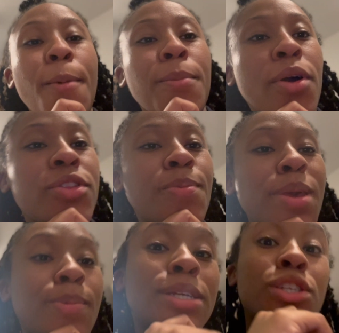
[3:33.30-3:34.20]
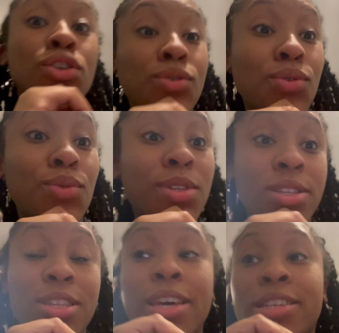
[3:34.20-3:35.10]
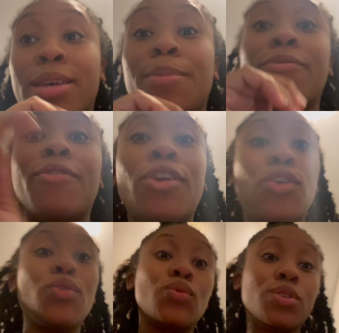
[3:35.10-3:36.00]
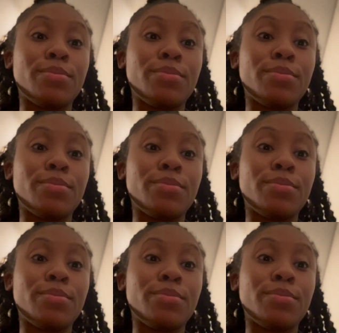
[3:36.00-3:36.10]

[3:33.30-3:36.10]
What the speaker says: month, maybe 2, since the last time I've used a